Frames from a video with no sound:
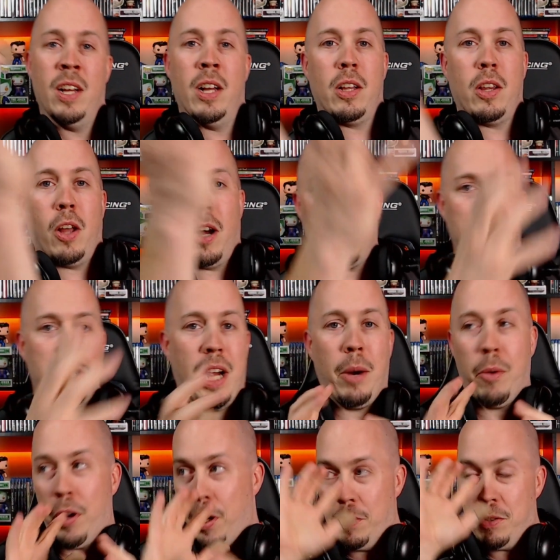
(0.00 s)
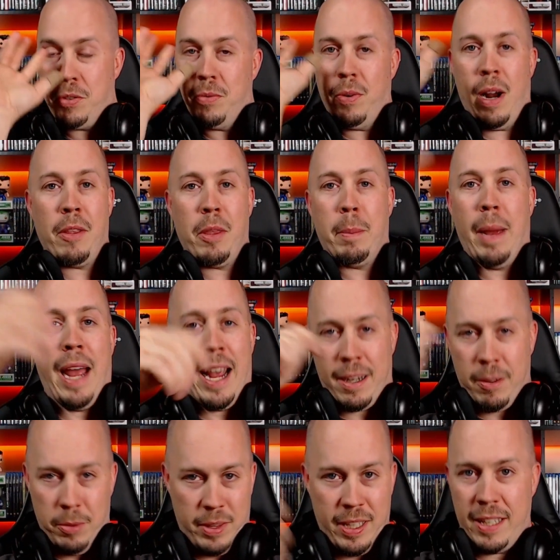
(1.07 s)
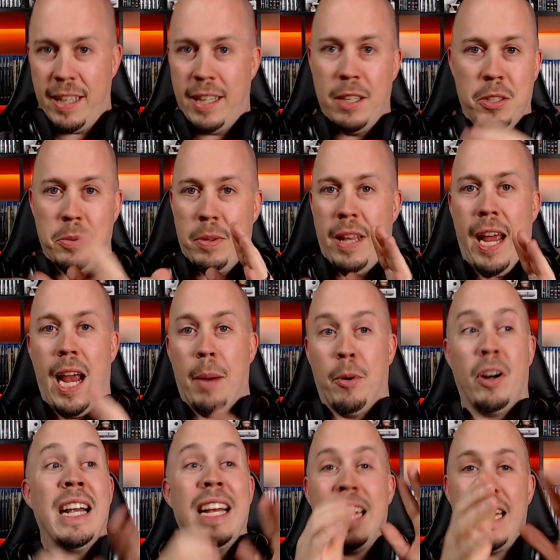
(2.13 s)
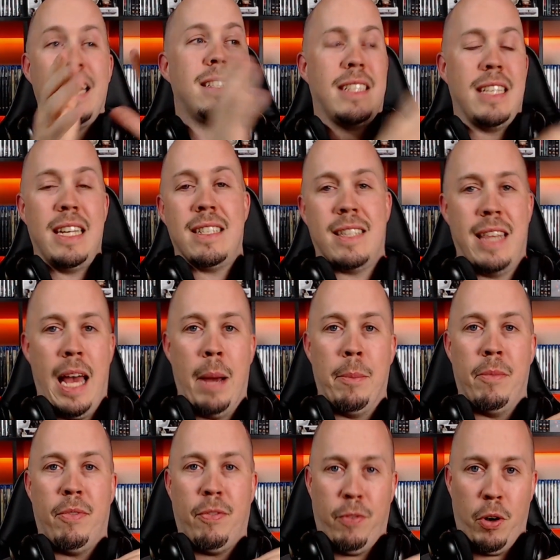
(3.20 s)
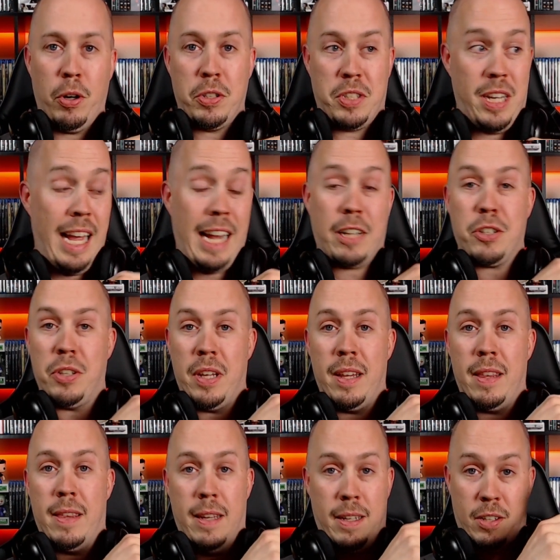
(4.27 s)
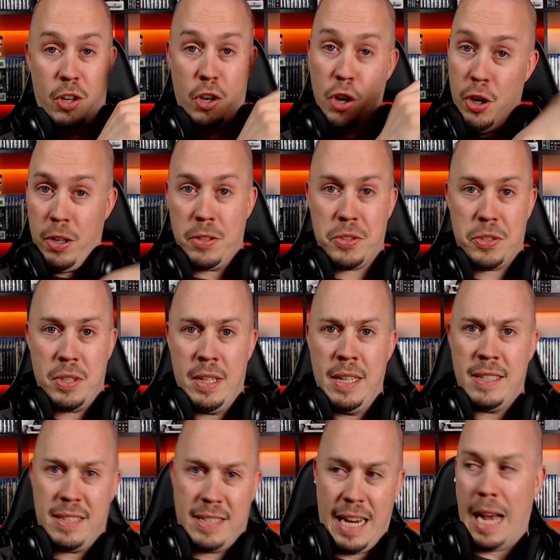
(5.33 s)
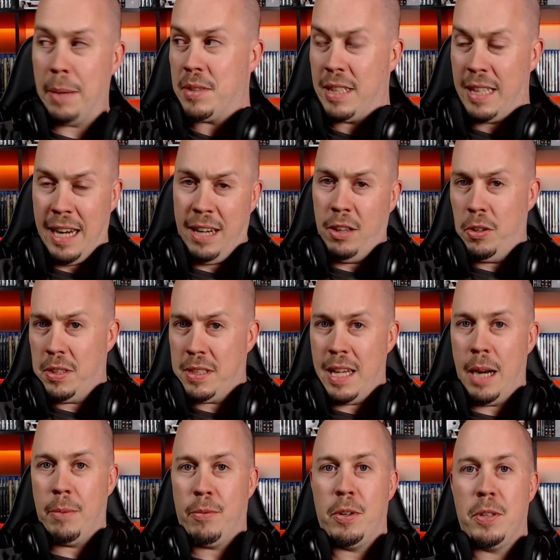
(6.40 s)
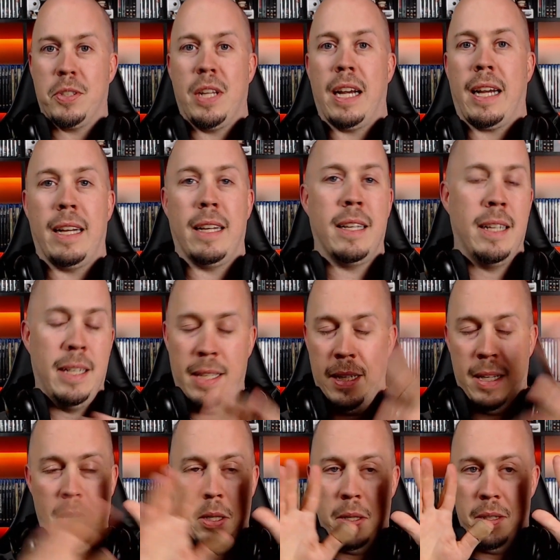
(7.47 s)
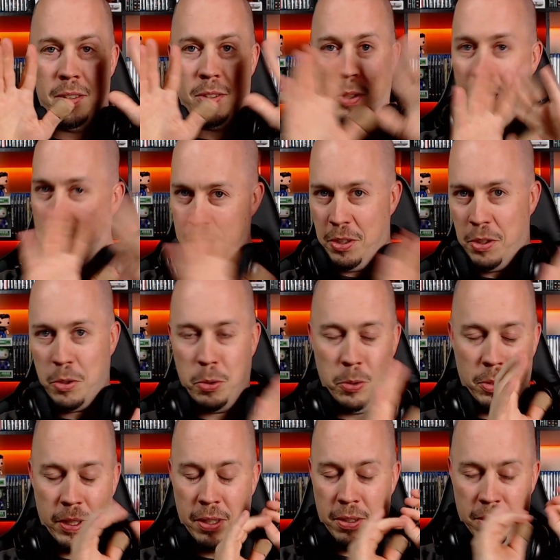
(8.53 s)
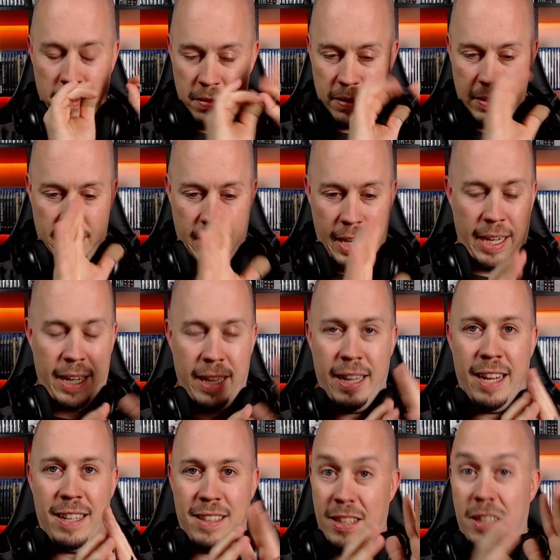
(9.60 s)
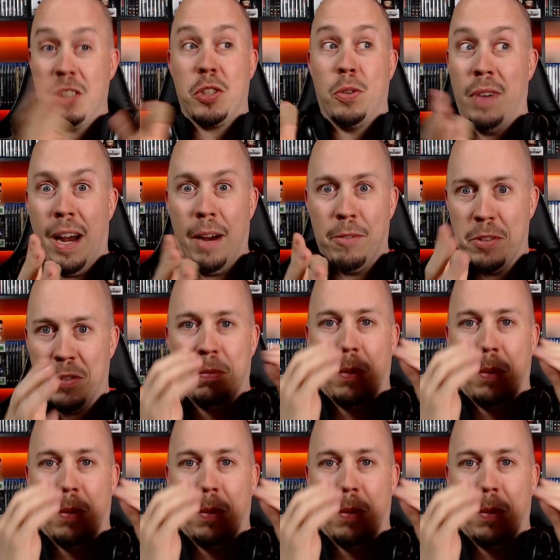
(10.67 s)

long shot where he goes around the back with the kills with the hammer. He sees them first. And actually the nurse stops and kind of looks at him for a second. So that's a little cool little thing. And then the survivors of